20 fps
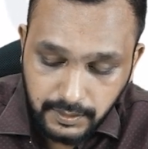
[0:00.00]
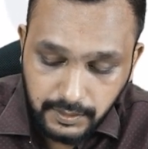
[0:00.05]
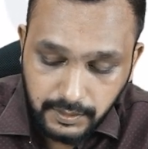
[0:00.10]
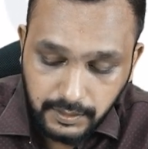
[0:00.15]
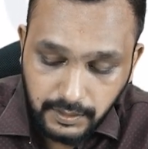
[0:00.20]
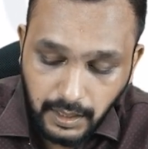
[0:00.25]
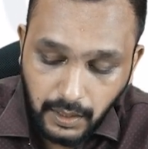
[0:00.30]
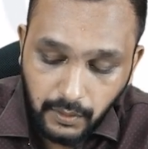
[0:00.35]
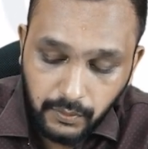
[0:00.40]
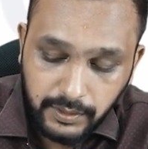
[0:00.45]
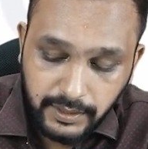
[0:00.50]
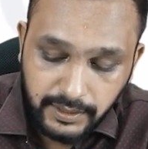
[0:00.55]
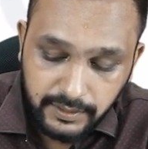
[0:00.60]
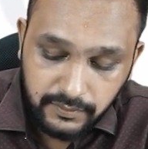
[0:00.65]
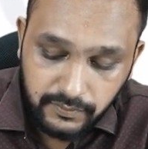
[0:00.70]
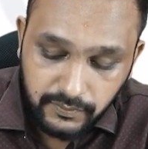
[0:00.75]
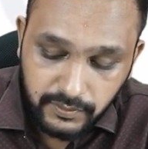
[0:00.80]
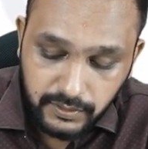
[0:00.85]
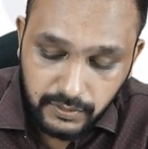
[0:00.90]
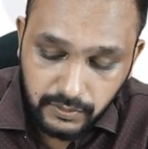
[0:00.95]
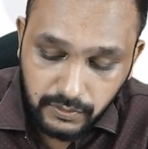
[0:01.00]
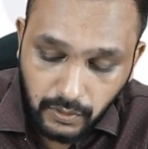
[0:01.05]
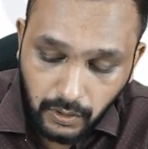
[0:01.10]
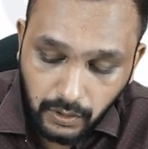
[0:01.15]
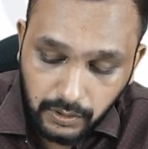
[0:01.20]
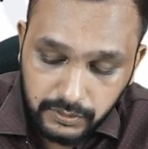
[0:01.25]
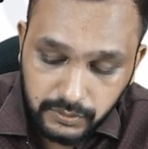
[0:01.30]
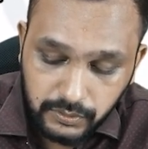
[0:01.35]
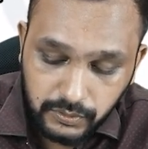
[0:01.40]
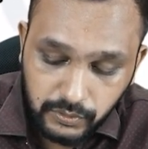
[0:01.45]
Now, guys, we should
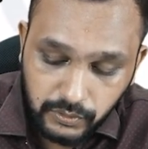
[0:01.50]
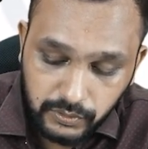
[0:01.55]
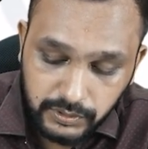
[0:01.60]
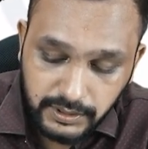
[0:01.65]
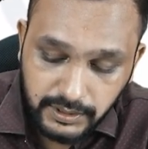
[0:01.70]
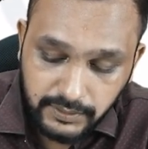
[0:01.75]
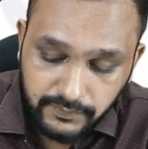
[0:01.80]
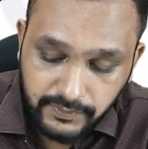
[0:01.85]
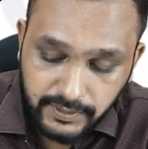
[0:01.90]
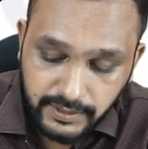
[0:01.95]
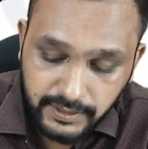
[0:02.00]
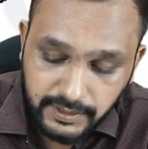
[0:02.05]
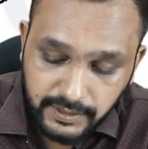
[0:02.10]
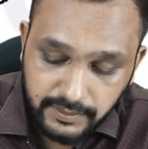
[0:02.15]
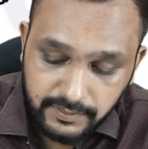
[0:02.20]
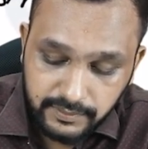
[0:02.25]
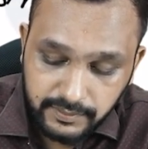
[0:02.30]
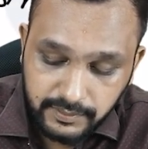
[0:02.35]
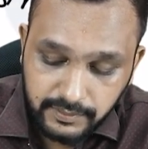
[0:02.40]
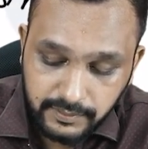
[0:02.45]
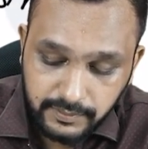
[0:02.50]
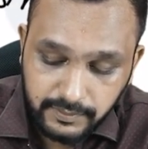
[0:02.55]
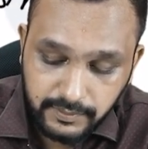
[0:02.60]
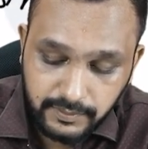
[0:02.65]
also know the various